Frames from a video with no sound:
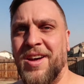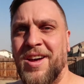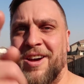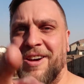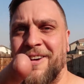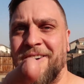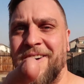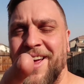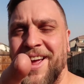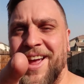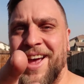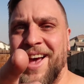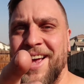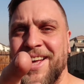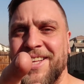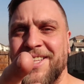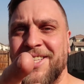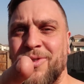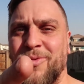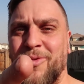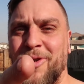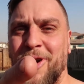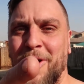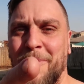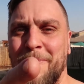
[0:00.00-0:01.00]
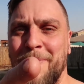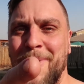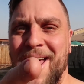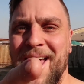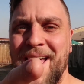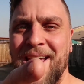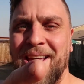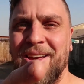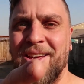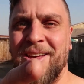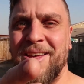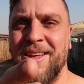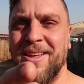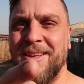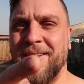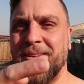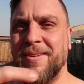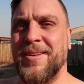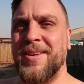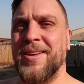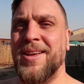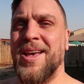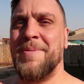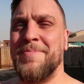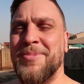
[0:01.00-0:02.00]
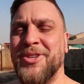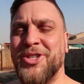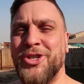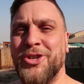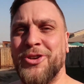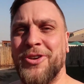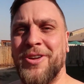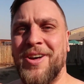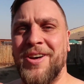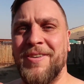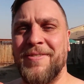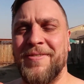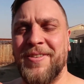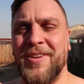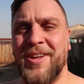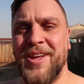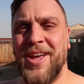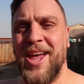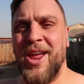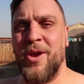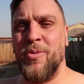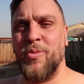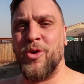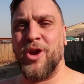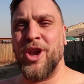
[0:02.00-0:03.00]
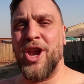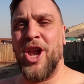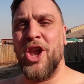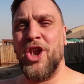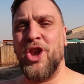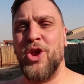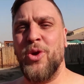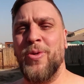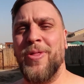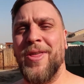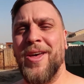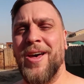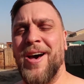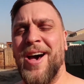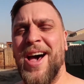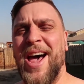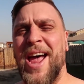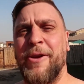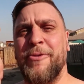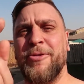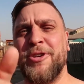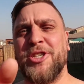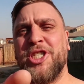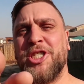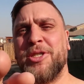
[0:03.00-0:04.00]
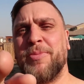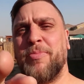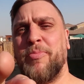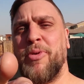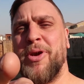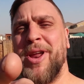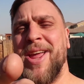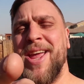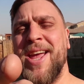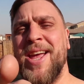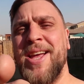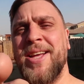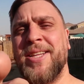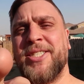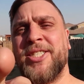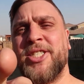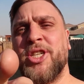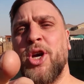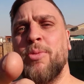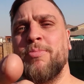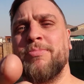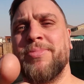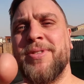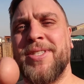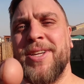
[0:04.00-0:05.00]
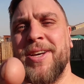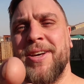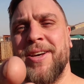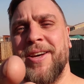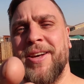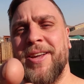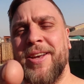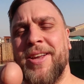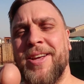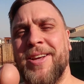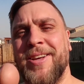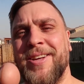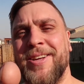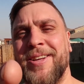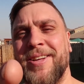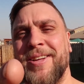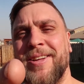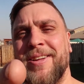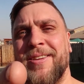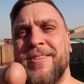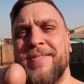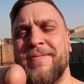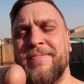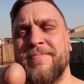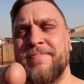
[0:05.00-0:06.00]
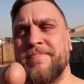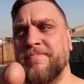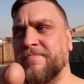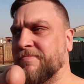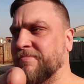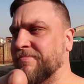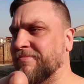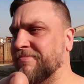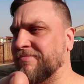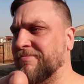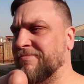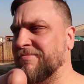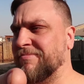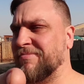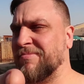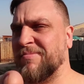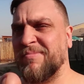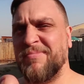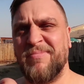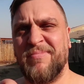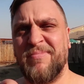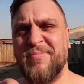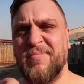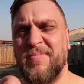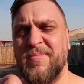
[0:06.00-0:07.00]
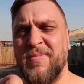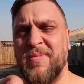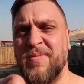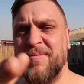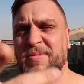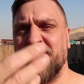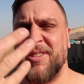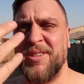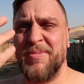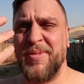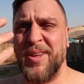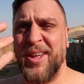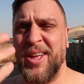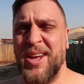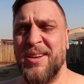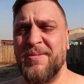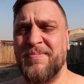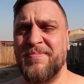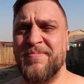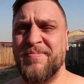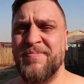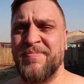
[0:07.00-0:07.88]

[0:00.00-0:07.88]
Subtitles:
Alright guys, so we're out back. Got my shirt off and we're gonna do the Irish Spring Soap Sud. Something like that.